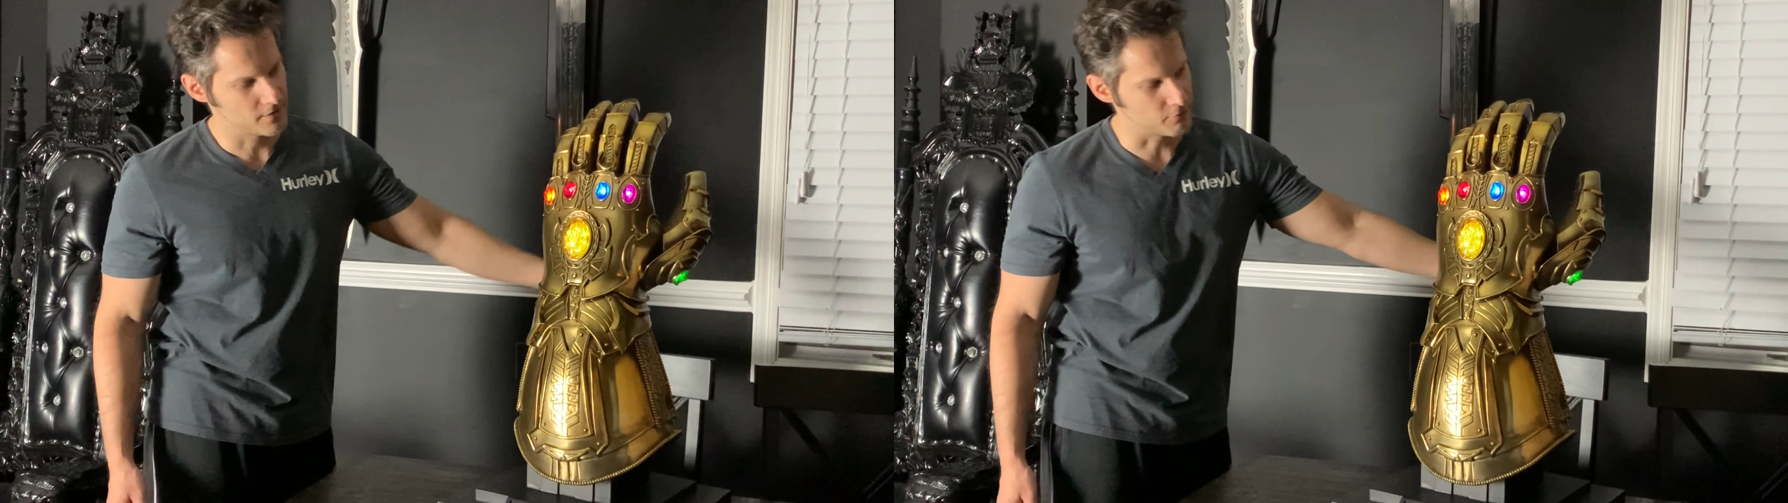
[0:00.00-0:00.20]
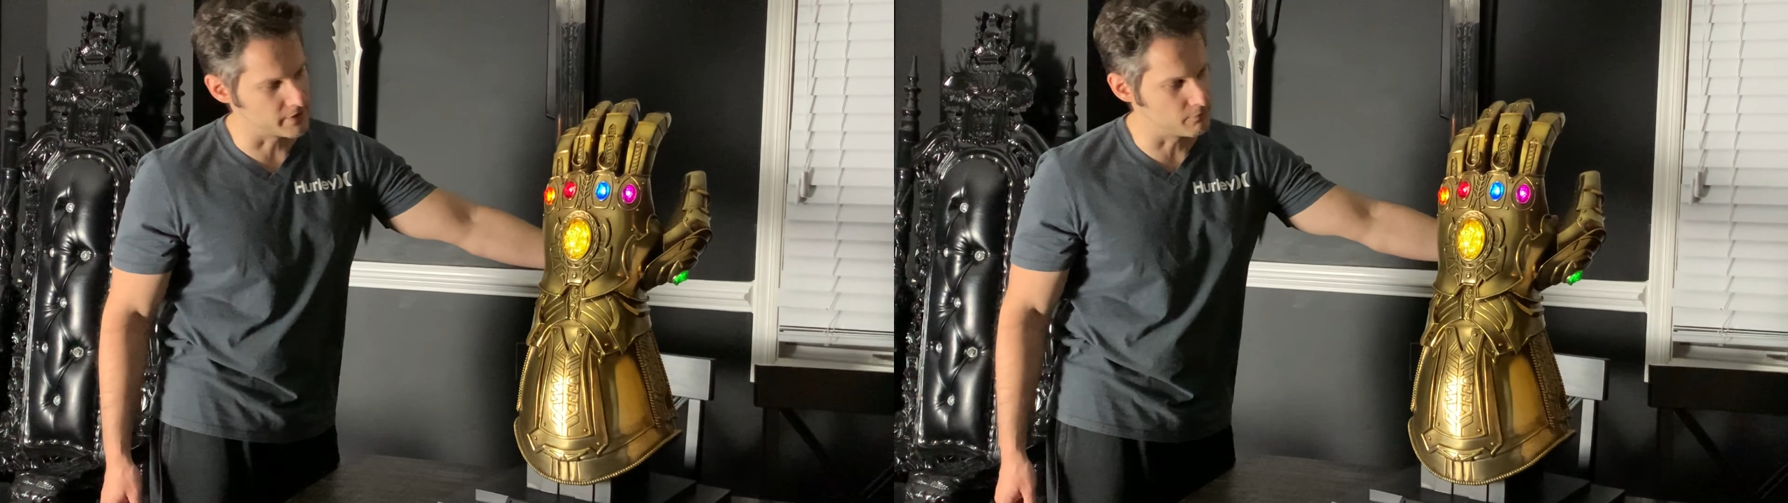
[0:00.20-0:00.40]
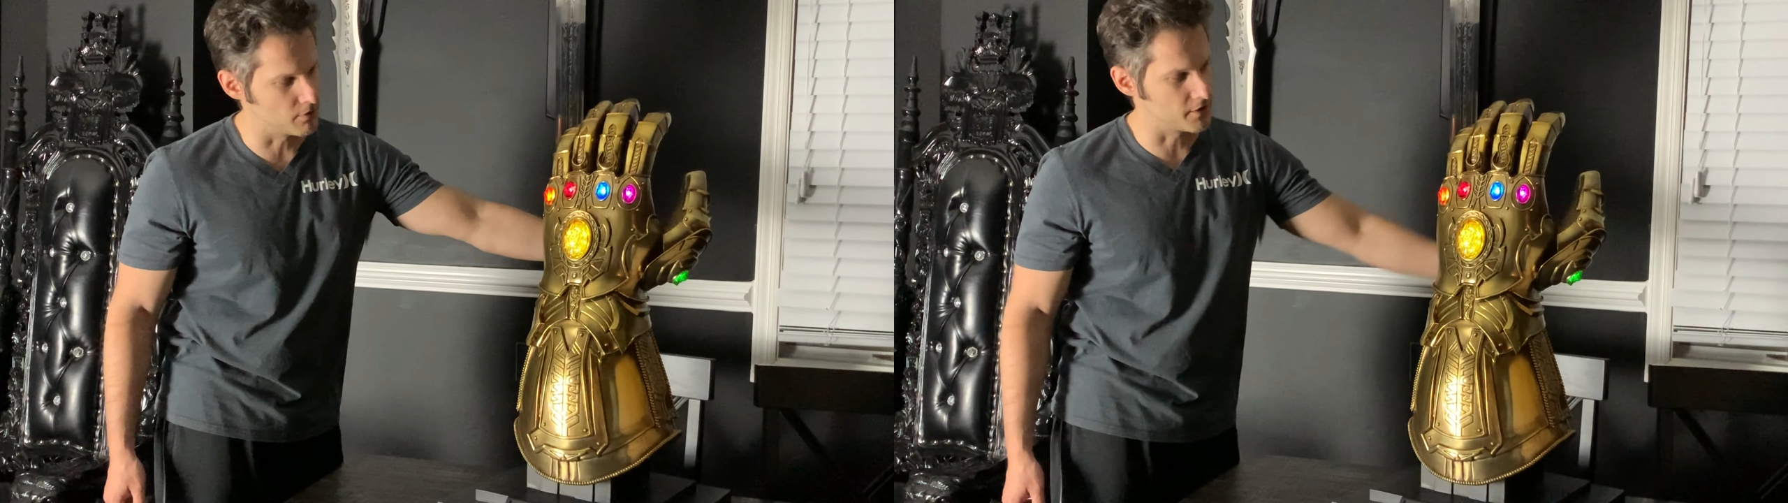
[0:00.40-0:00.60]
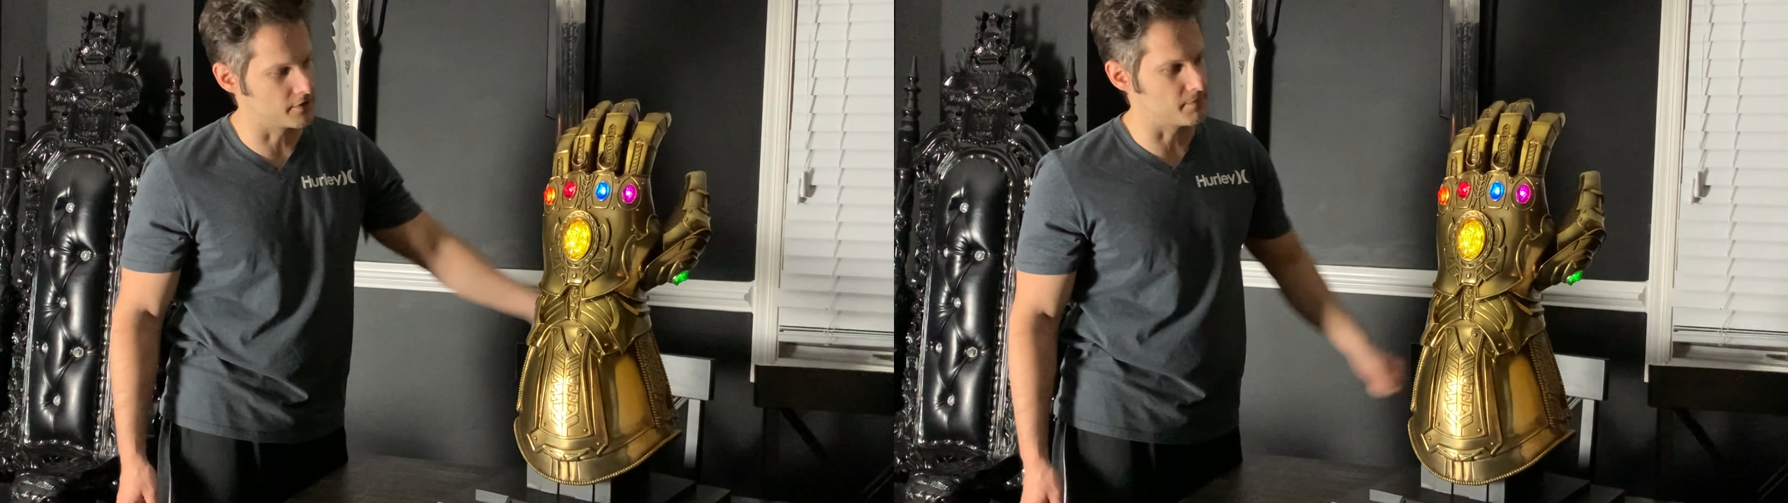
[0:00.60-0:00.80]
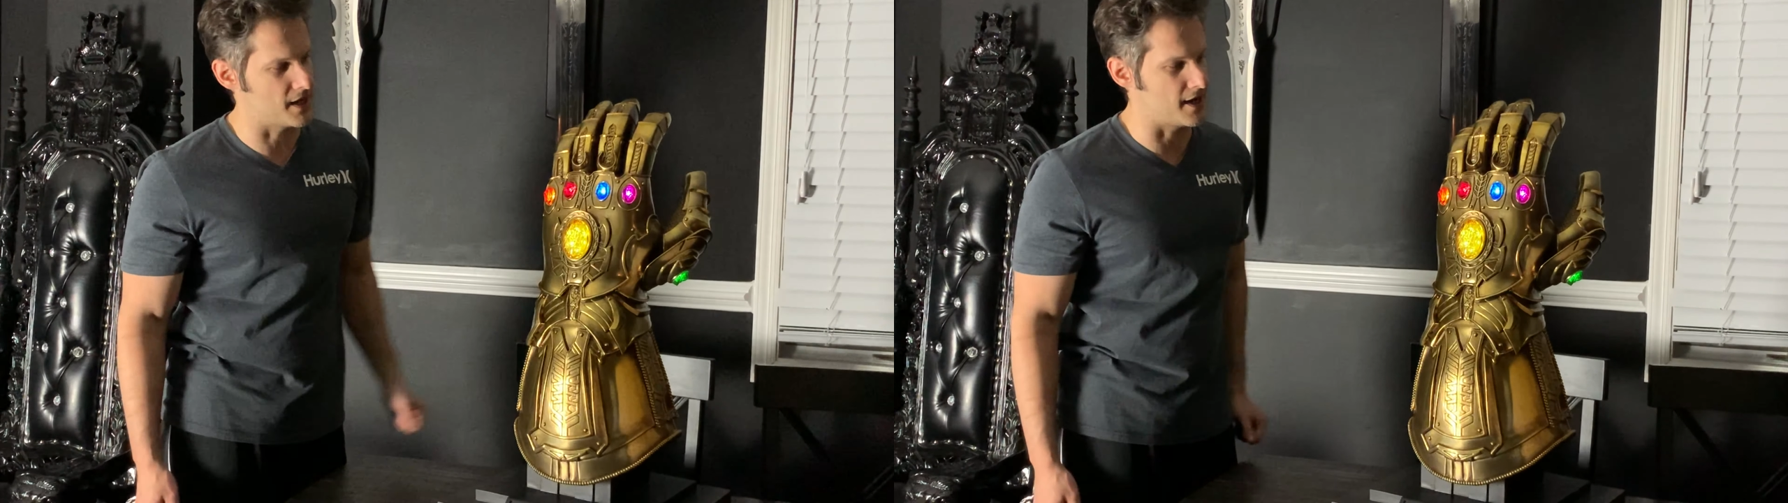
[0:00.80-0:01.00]
green one on
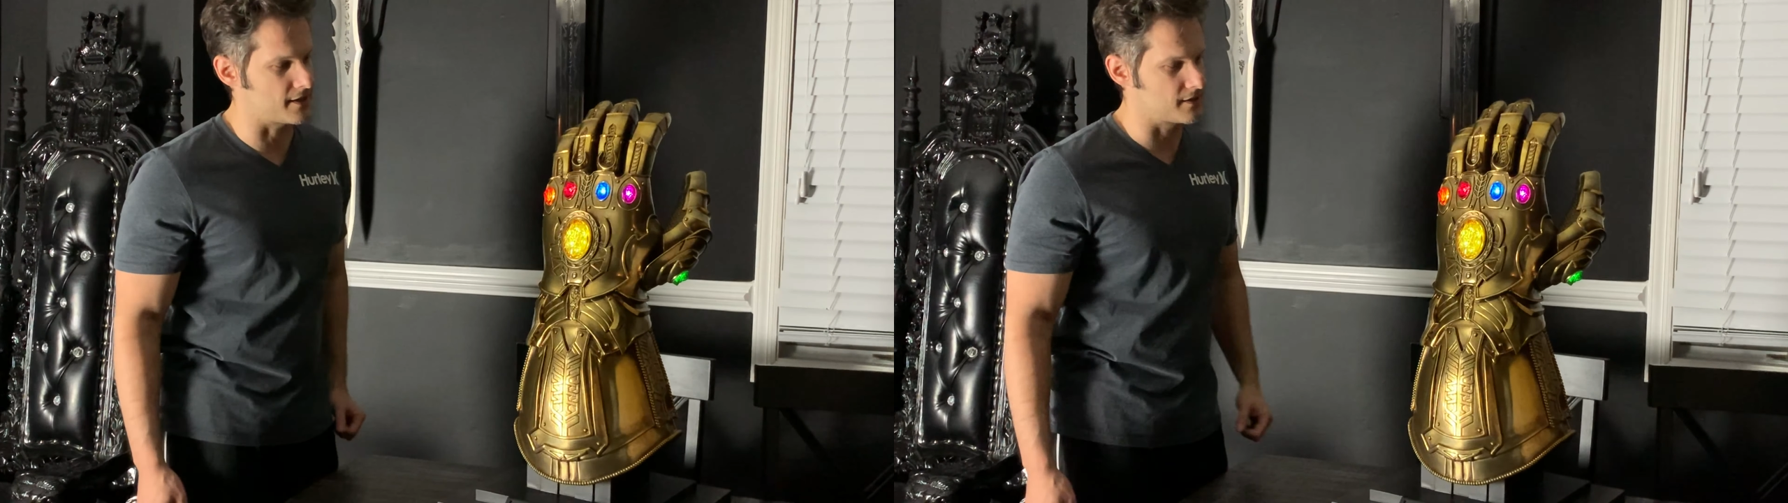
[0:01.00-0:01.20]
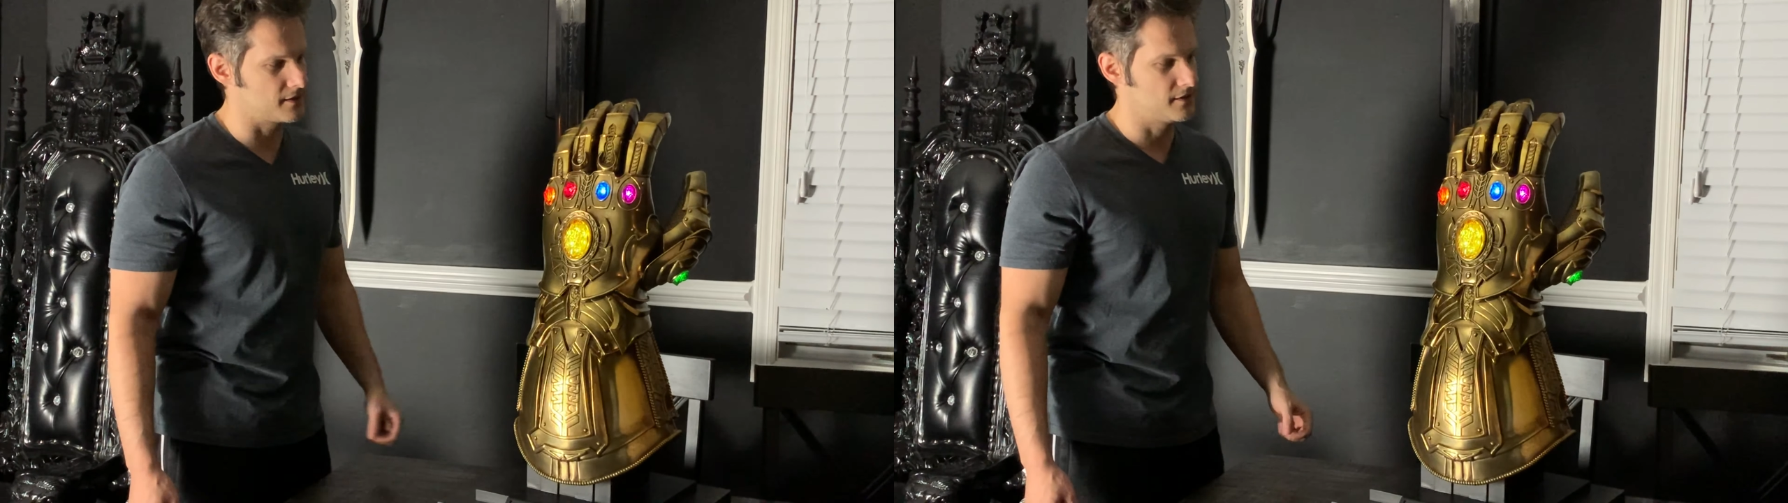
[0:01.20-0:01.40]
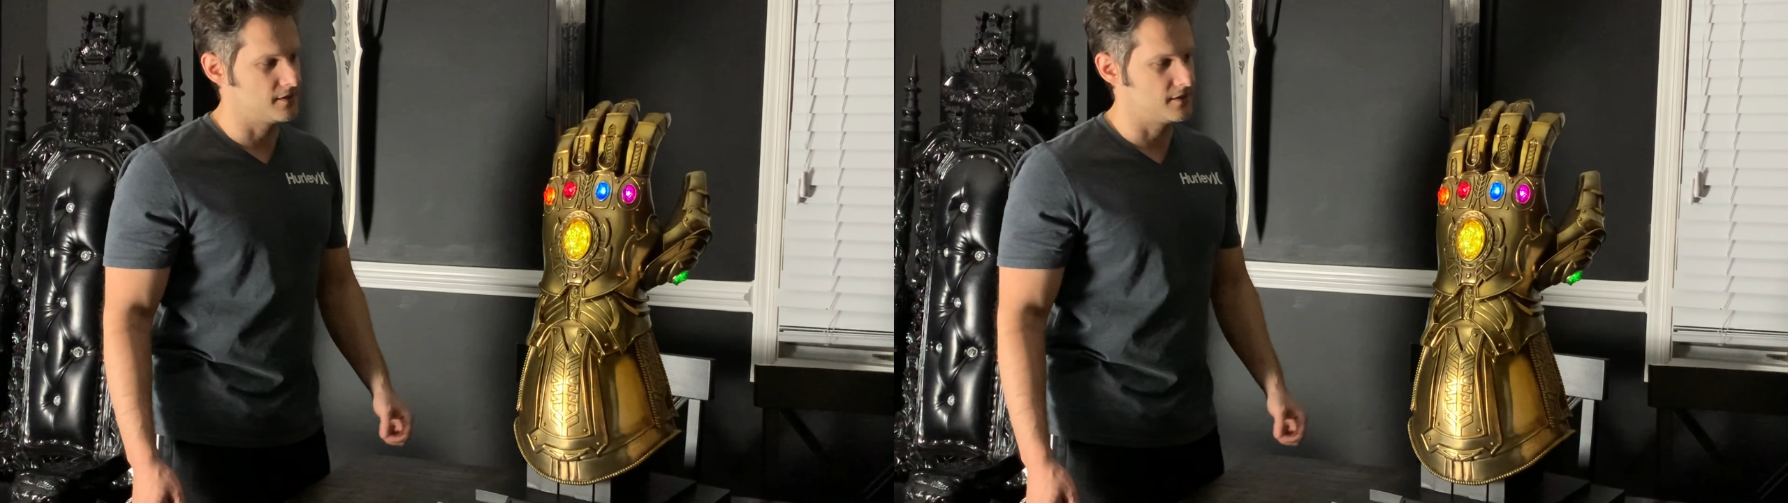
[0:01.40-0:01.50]
the back.